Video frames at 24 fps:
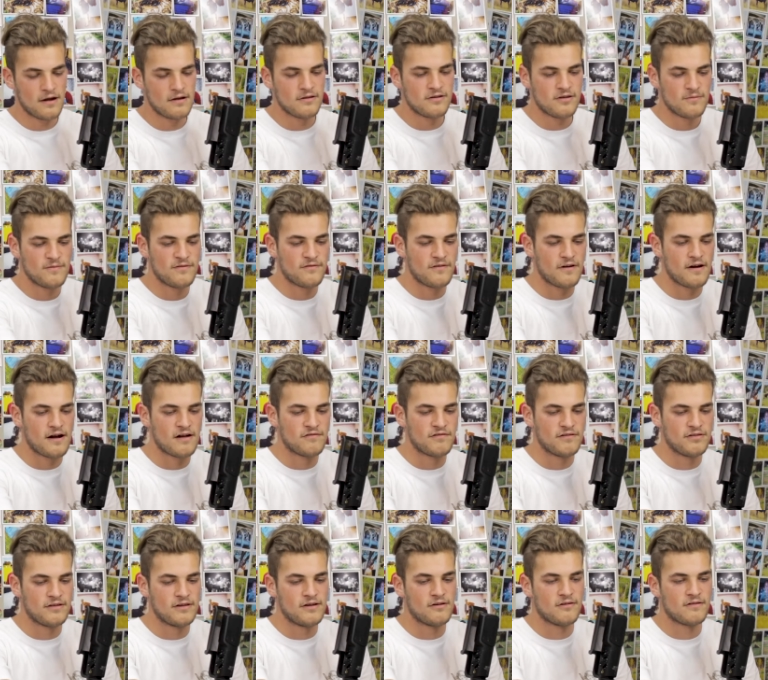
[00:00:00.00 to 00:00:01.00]
to be fair, I think
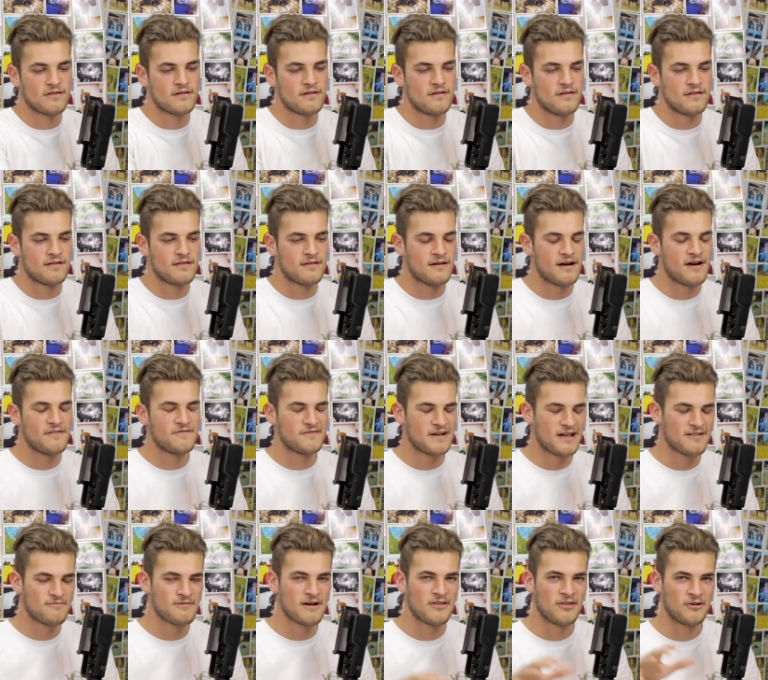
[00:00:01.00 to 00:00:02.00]
the Oscars. I
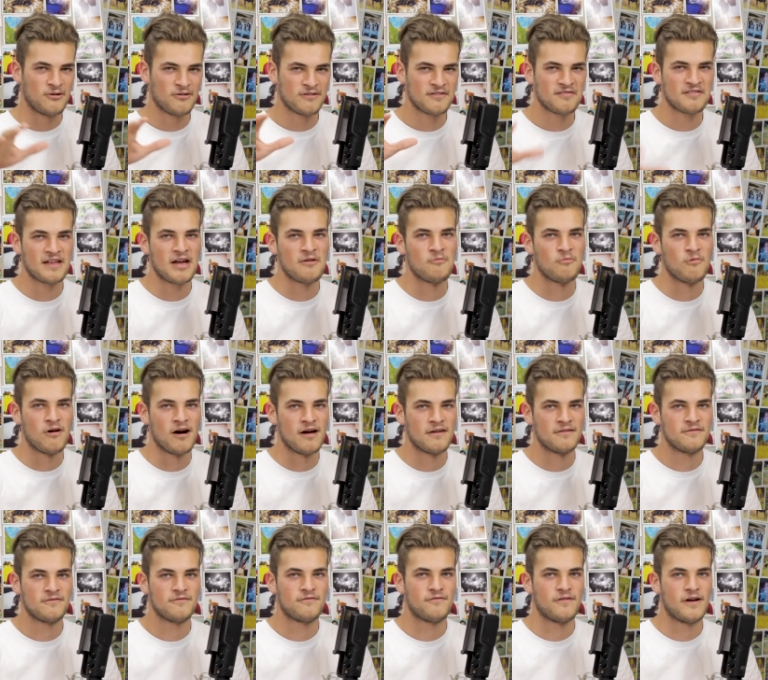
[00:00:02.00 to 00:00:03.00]
swear, the Oscars they
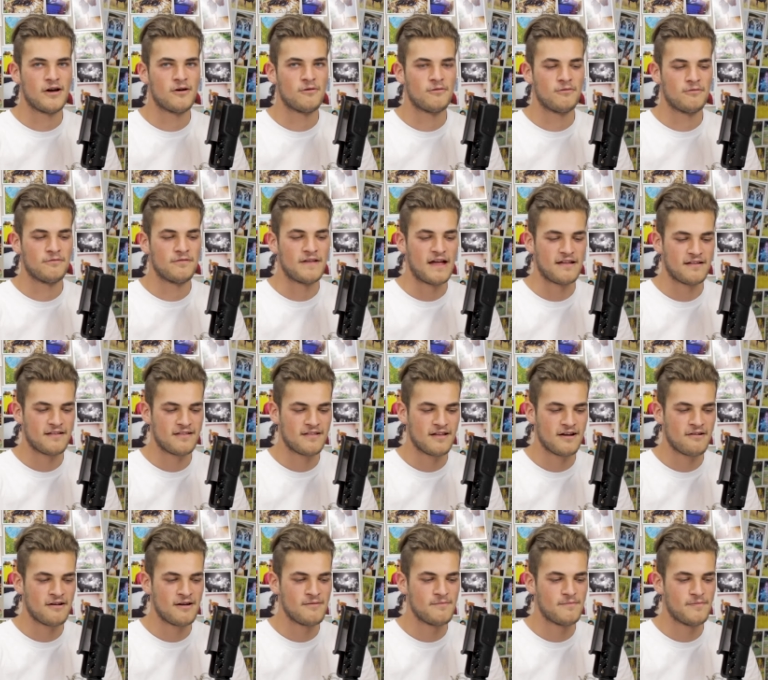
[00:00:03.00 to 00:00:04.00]
won felt
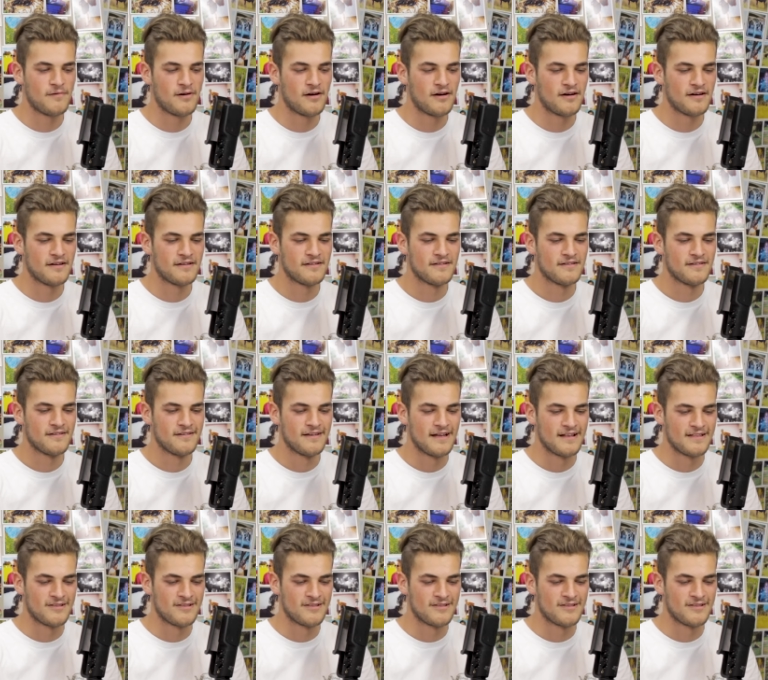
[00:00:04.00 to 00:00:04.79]
necessary, but it's